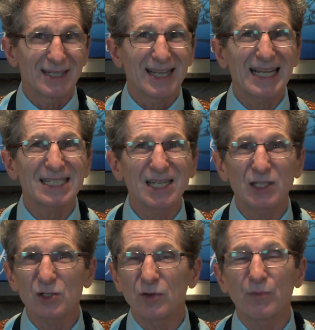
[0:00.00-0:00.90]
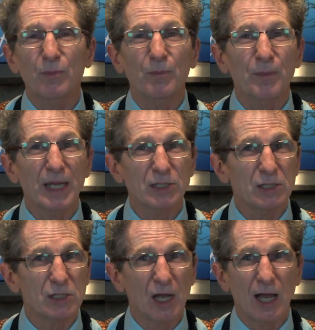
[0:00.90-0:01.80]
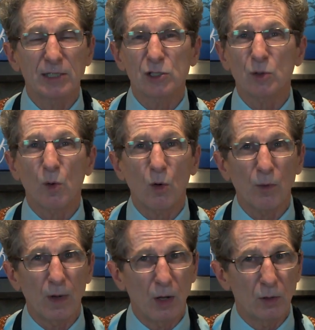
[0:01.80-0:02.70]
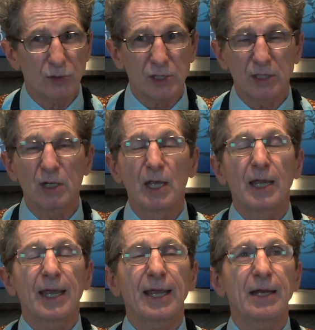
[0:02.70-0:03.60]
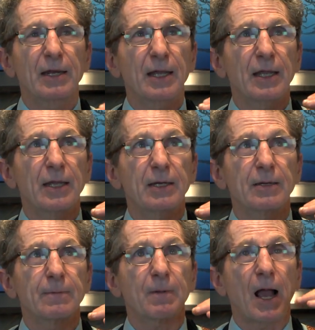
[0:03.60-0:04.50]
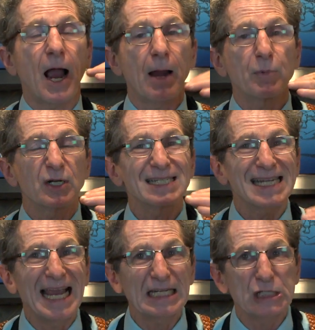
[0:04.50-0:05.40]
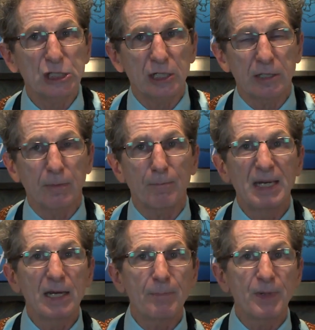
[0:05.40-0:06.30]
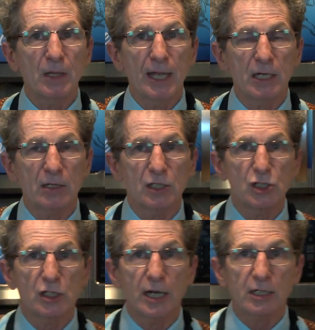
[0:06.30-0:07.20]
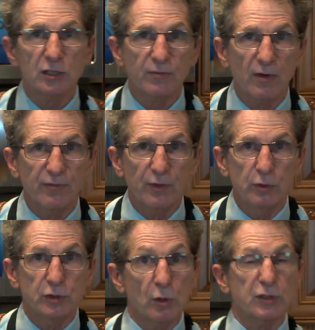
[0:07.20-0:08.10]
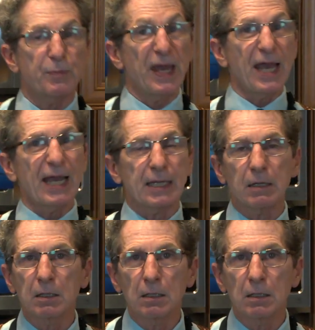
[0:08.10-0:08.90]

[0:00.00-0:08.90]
That's because of pesticides and hormones and hybridization, manipulating the genetics of our food. So it's big.